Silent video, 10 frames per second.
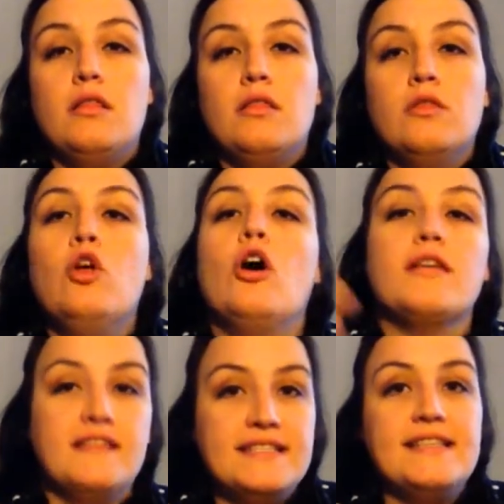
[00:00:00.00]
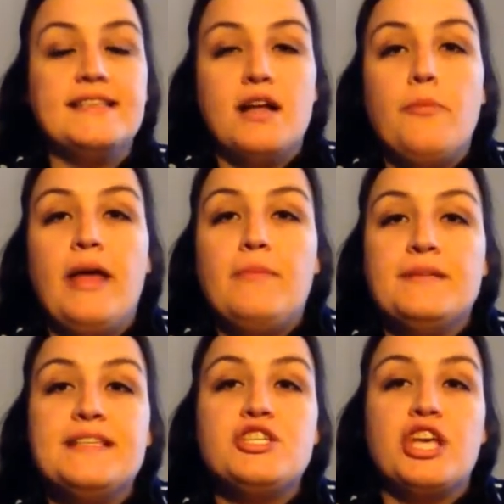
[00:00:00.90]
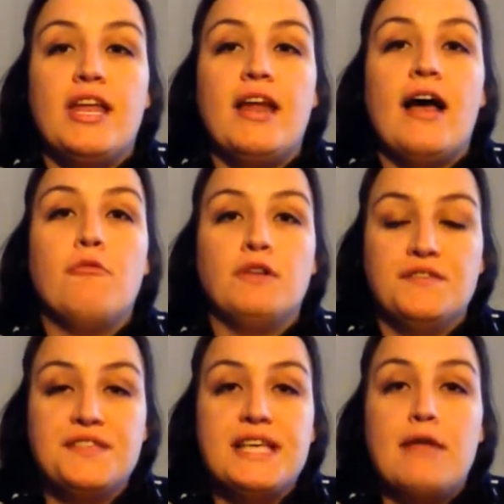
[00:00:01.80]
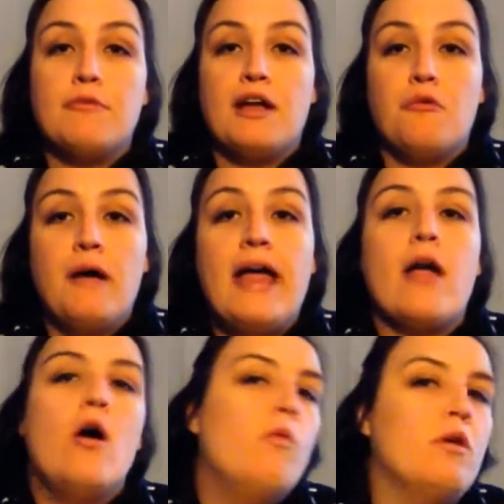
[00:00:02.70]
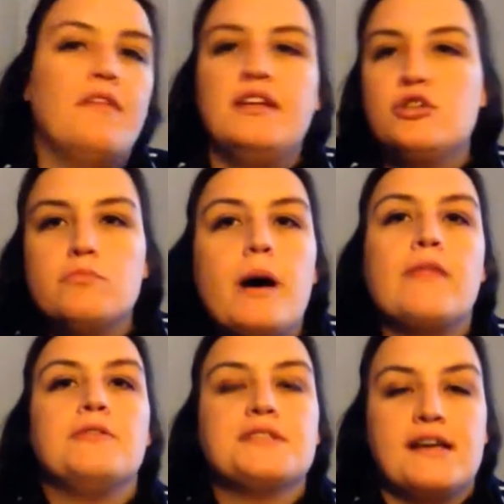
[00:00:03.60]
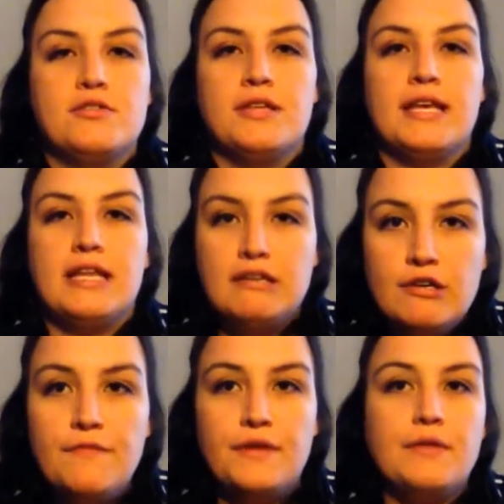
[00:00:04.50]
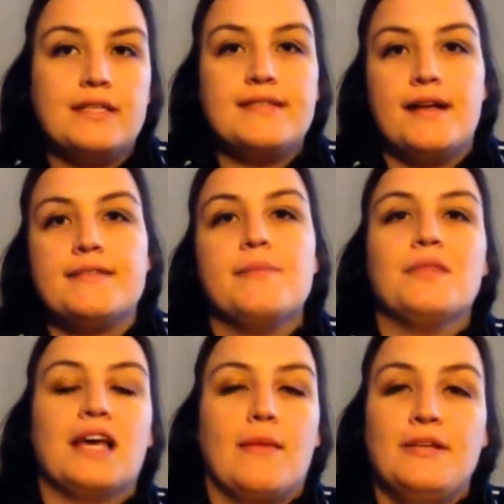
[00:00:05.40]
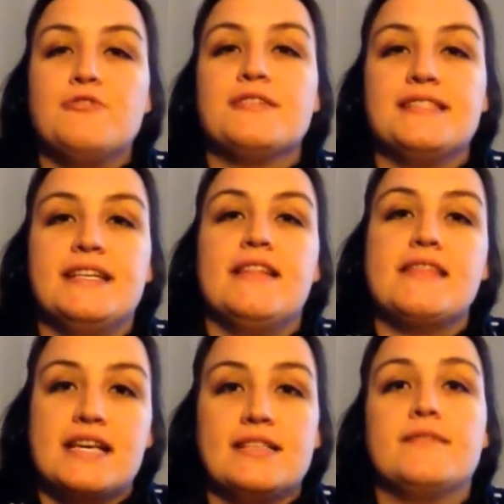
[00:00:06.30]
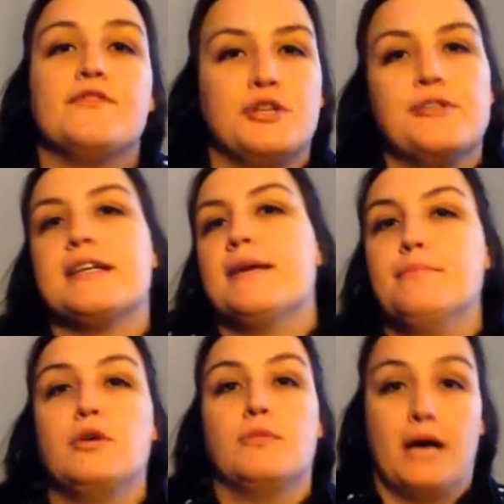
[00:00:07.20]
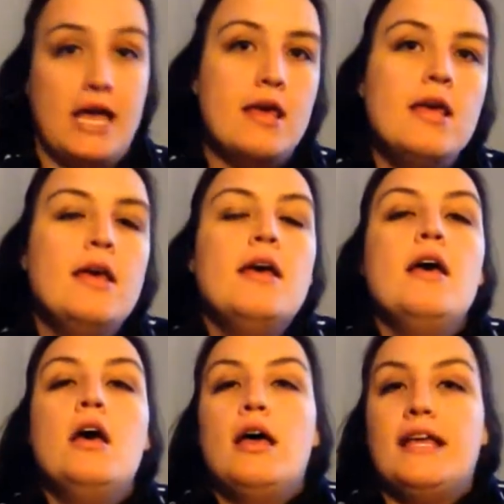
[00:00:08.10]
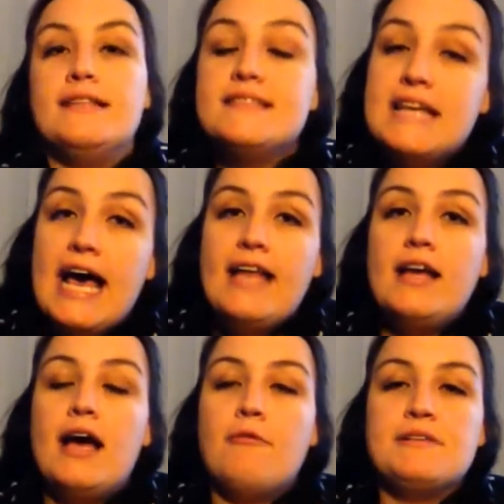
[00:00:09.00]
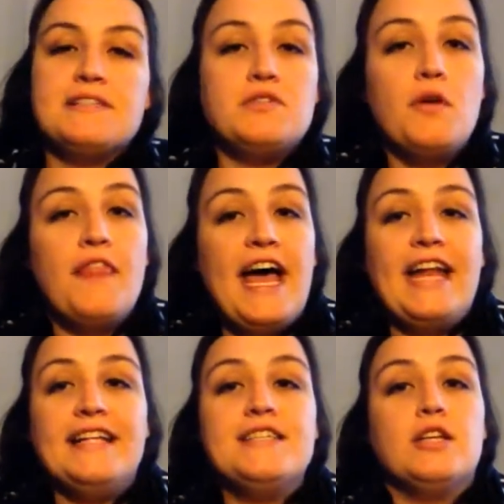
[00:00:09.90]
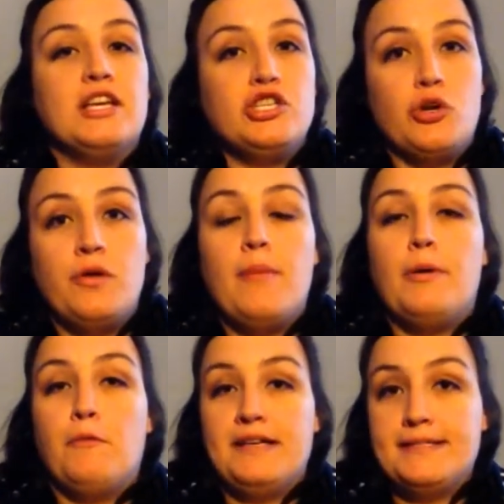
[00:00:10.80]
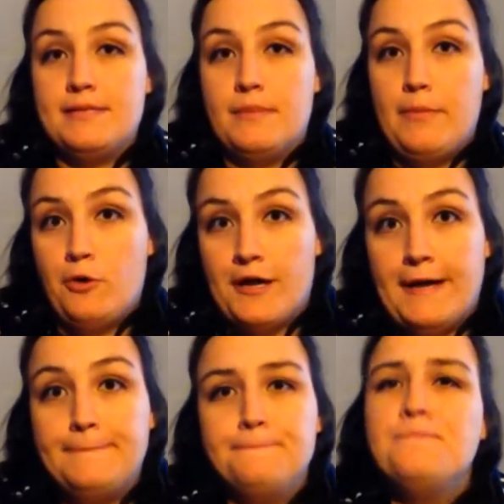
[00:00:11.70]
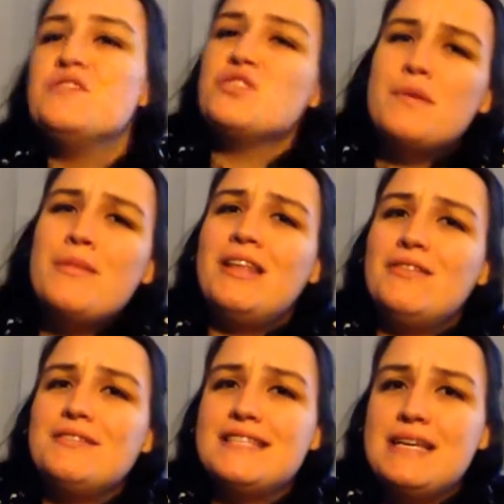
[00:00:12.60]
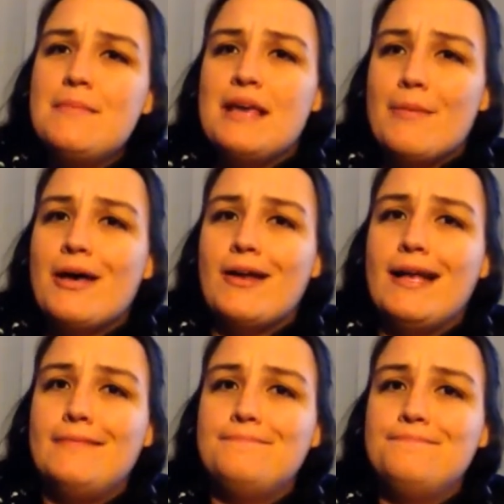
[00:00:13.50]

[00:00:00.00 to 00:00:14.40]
look, this is an unpaid position, I would have said right away, oh, well, then don't bother scheduling an interview. That's not something I'm interested in. Thanks for your time. Goodbye. Instead, I wasn't told that until I showed up and wasted my morning. So I'm a little steamy about it.